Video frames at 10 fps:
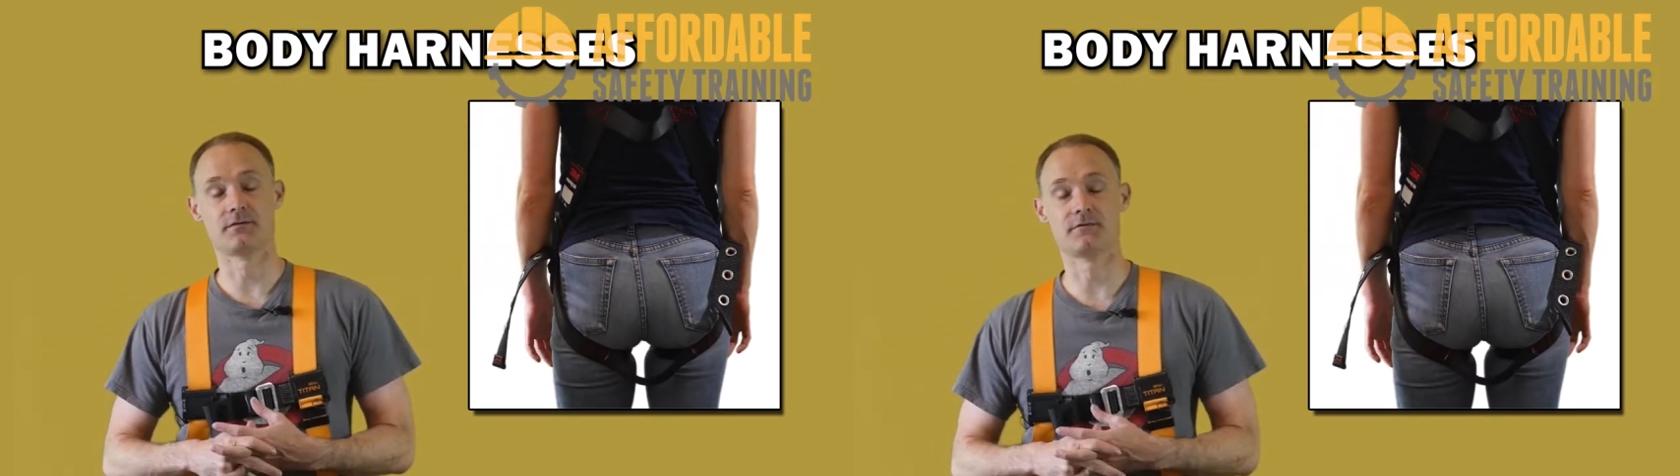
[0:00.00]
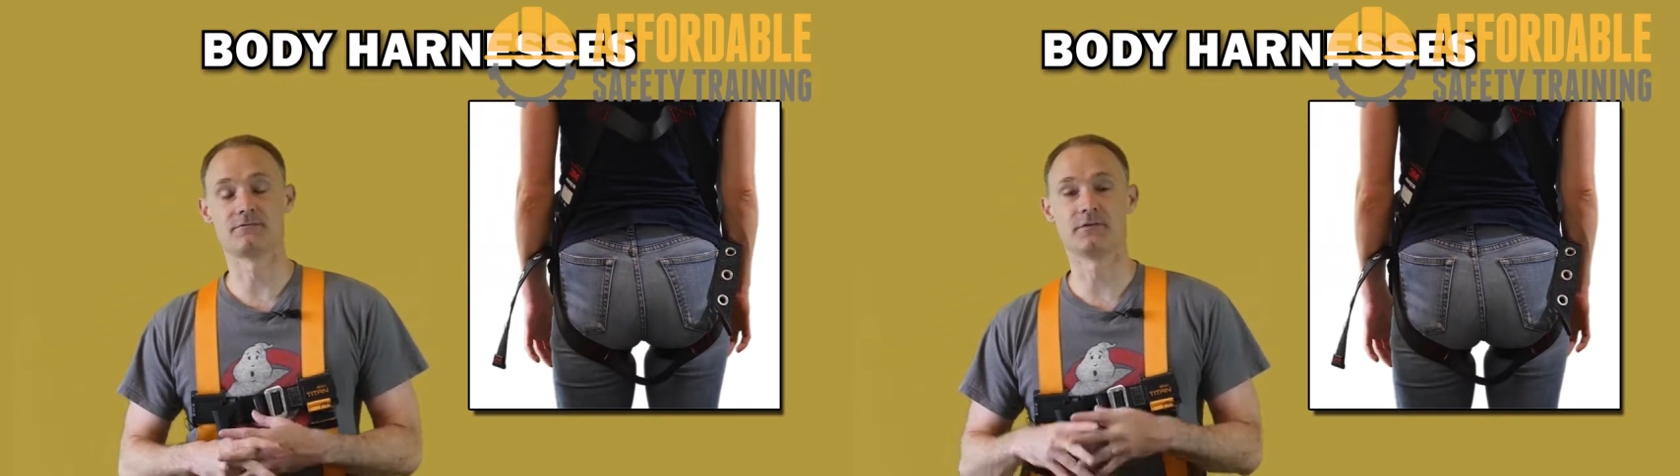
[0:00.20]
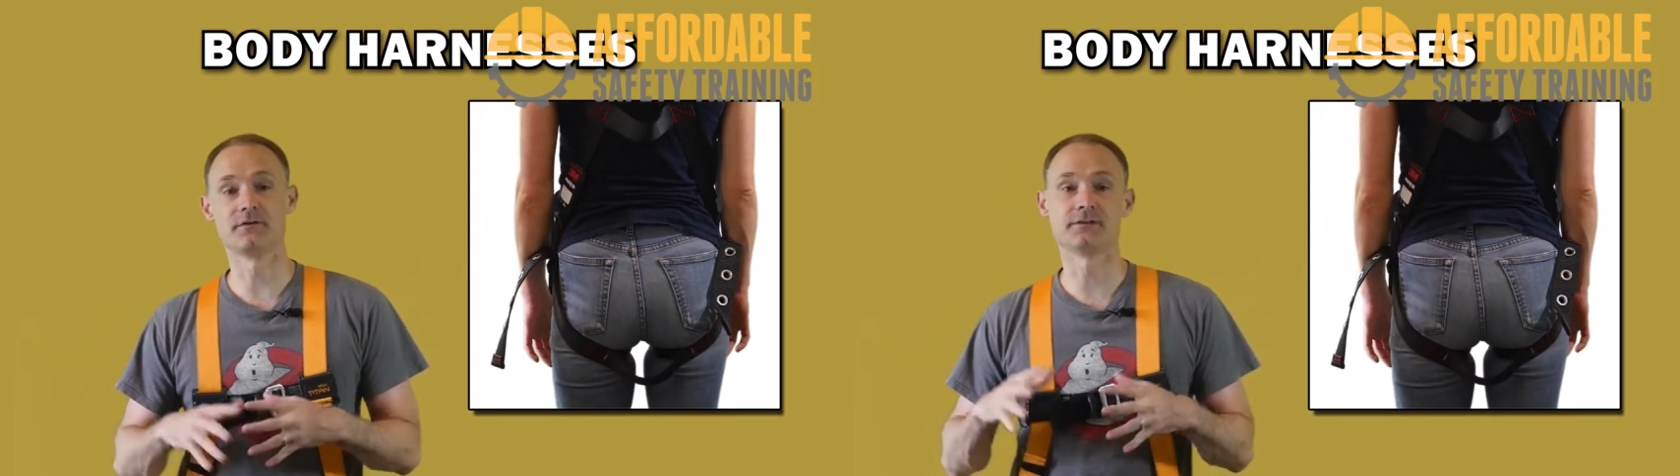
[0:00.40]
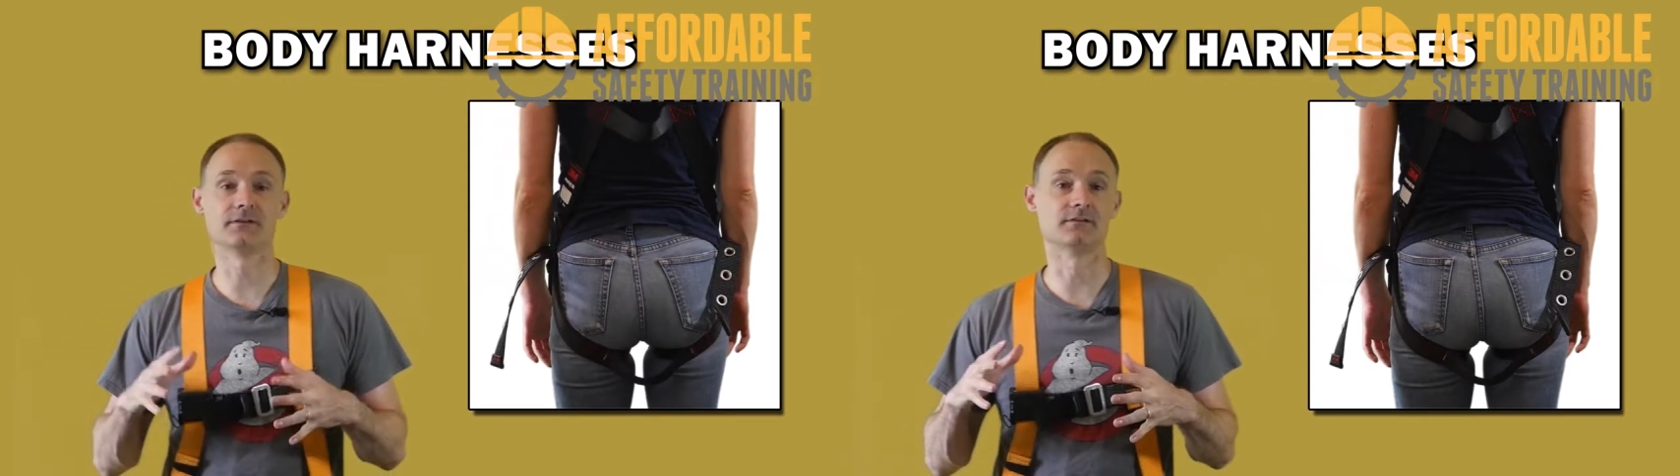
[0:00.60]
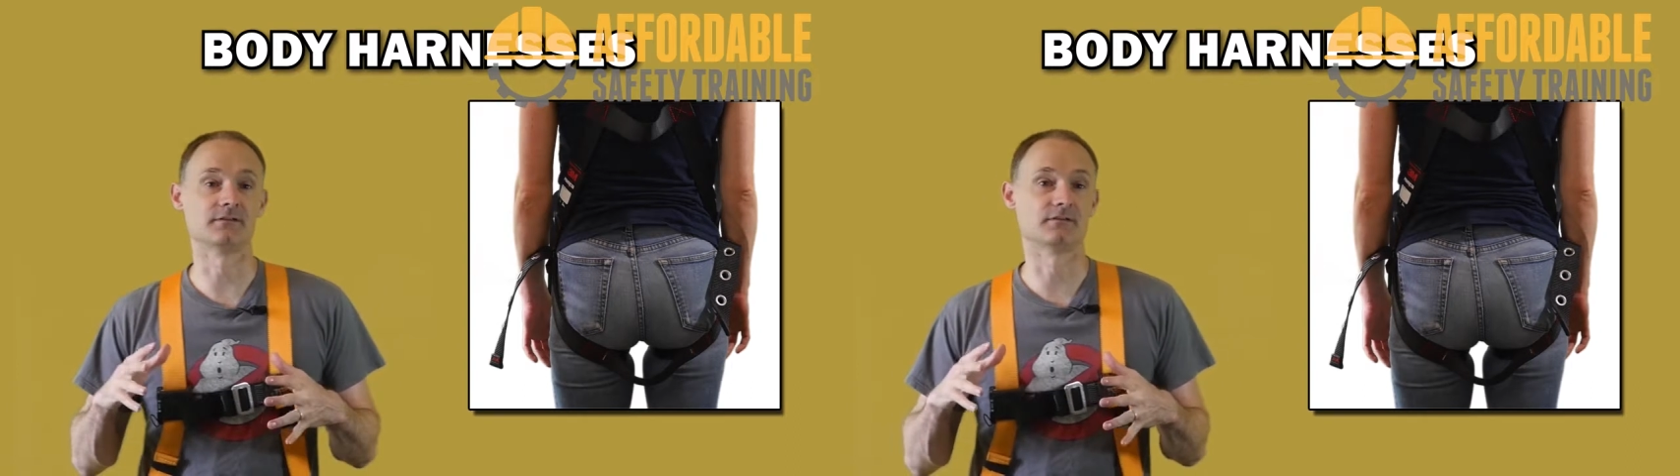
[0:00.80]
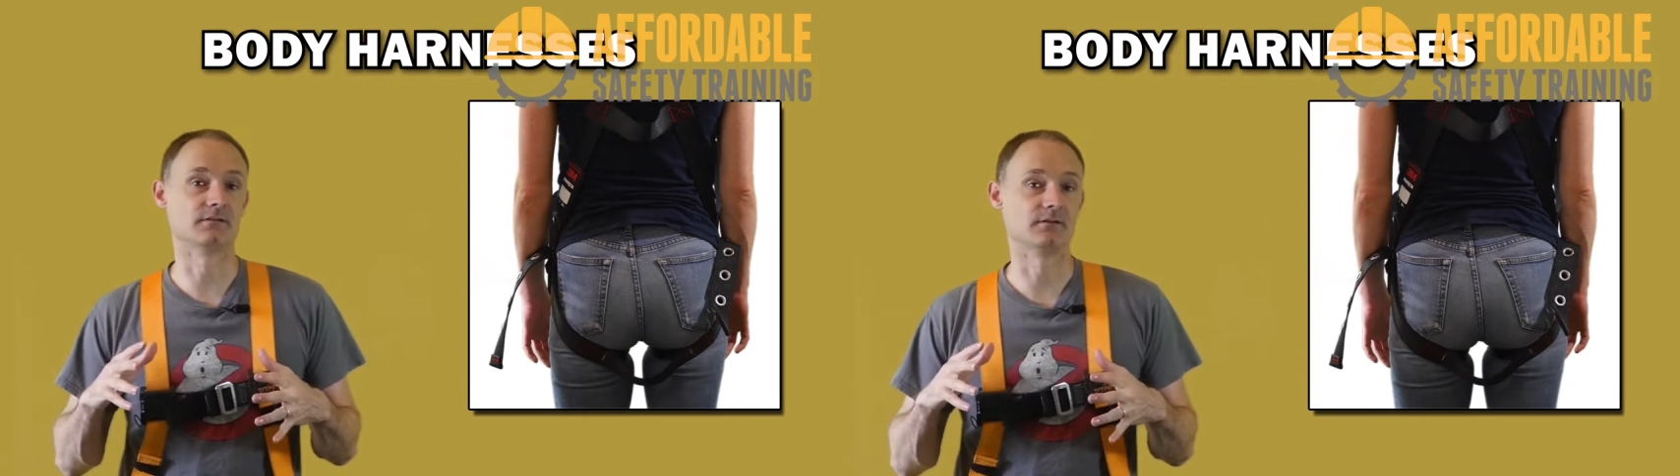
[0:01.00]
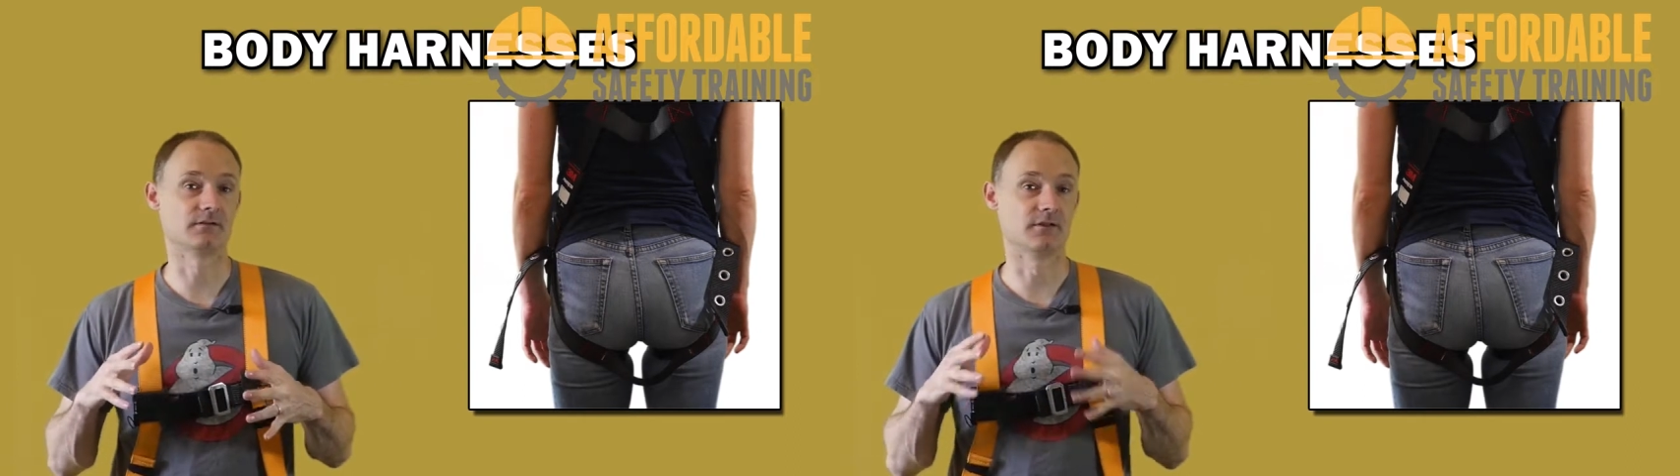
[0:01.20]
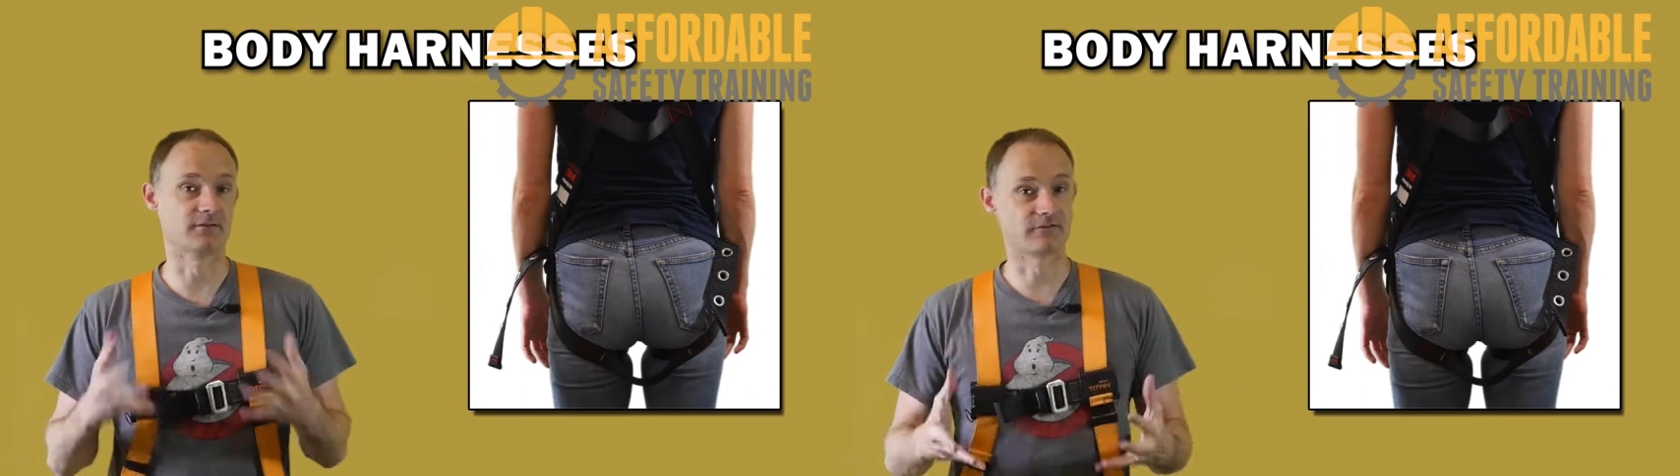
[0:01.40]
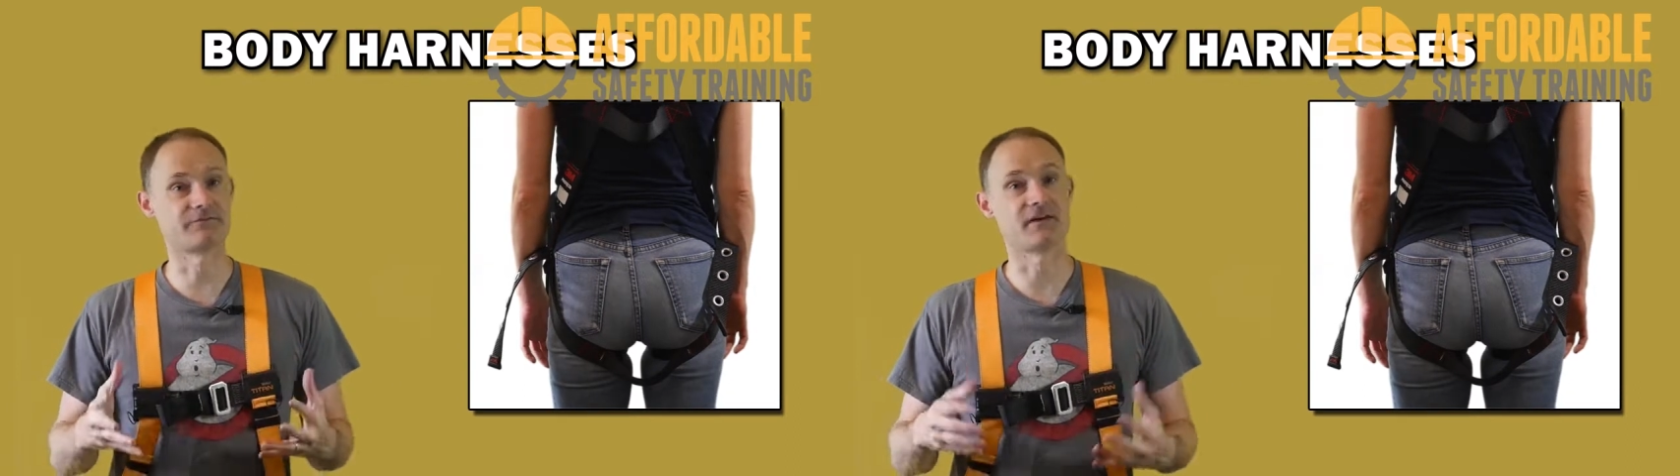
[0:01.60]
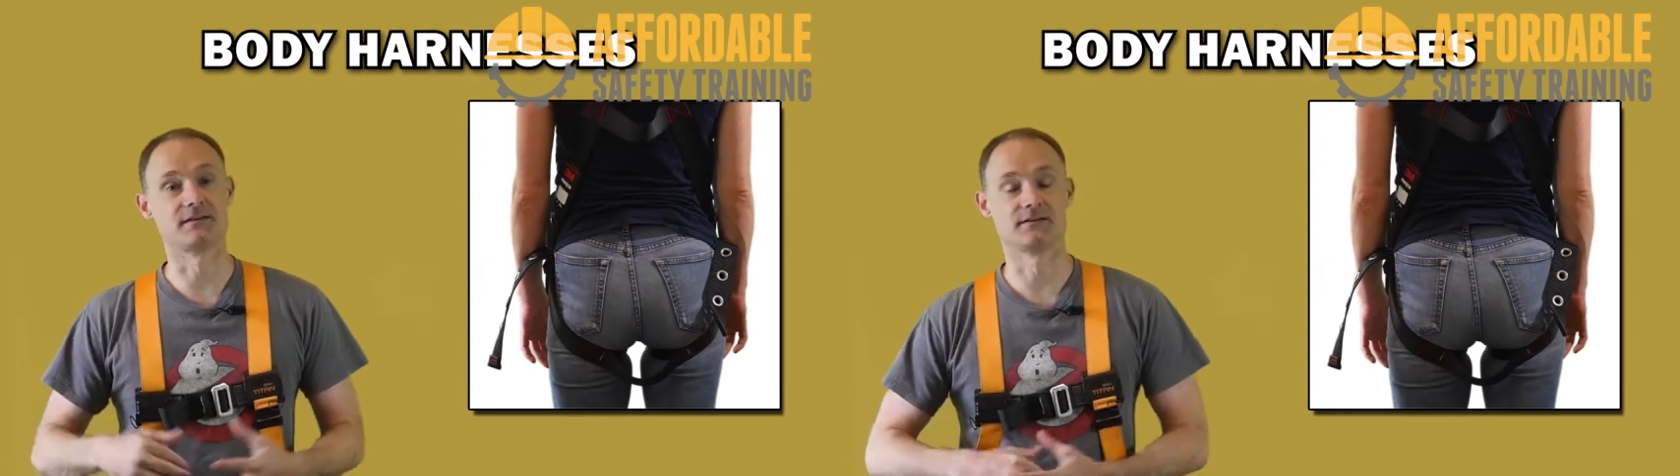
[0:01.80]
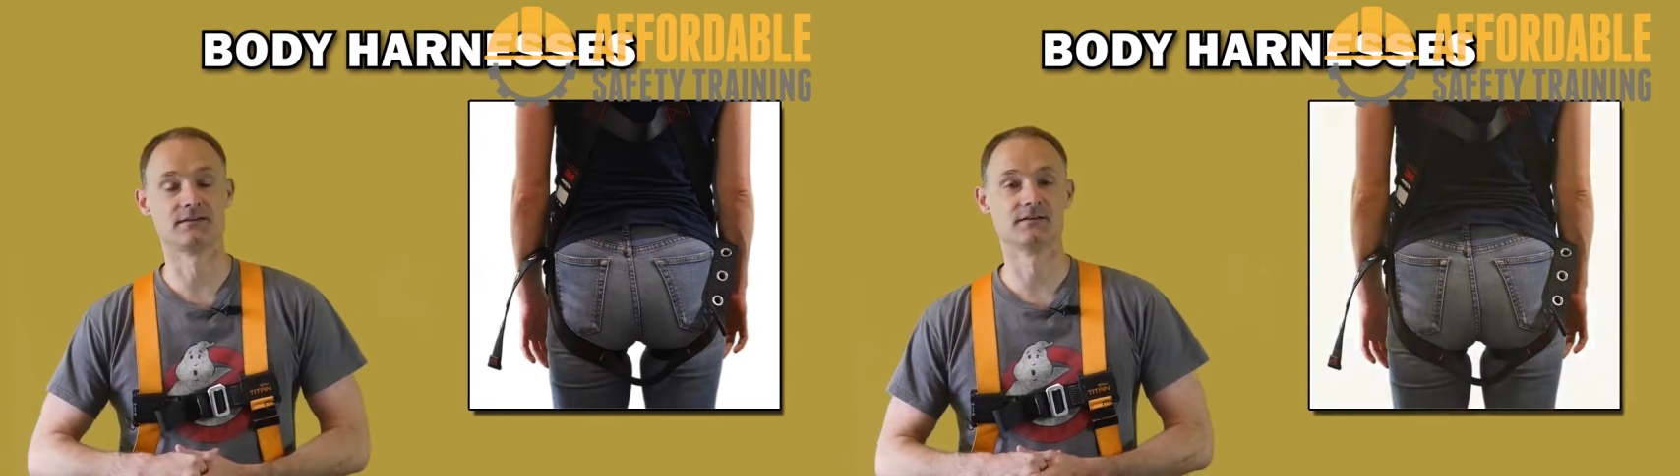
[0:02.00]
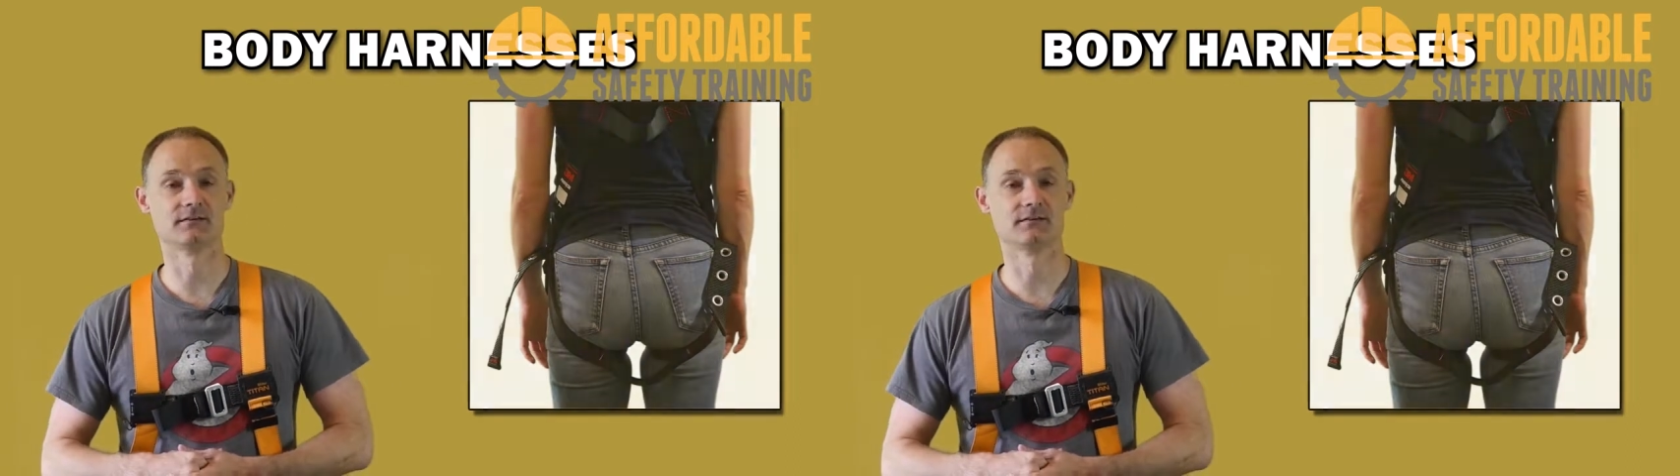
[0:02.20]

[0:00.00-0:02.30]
The first is its fit.